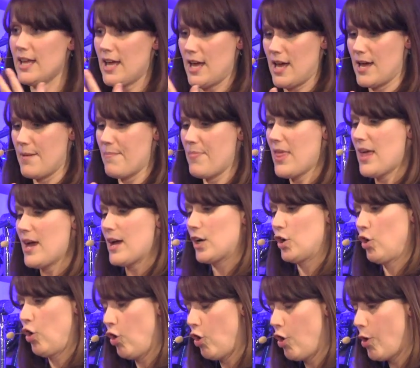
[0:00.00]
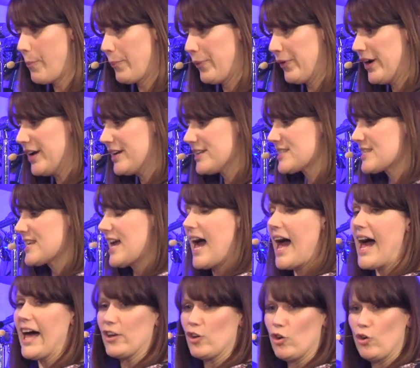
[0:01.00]
um, corporate,
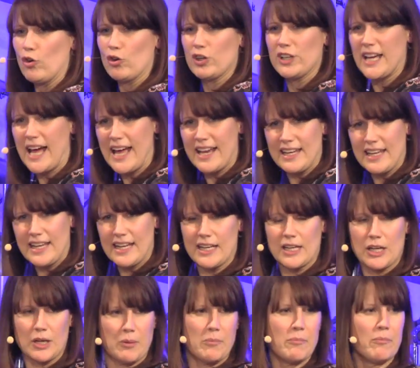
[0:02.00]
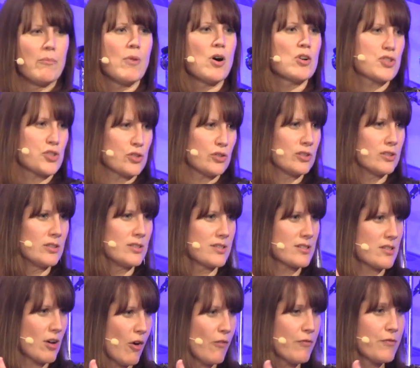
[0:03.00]
and organic models
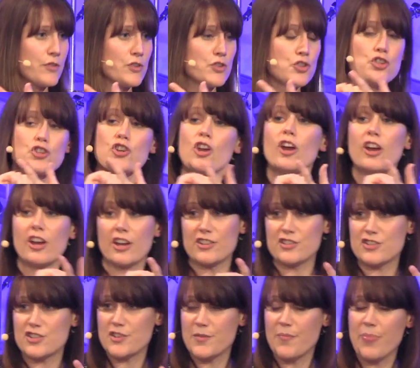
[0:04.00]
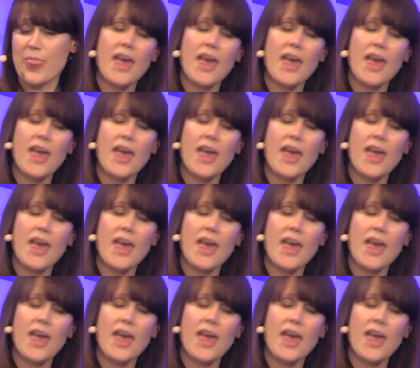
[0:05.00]
of church.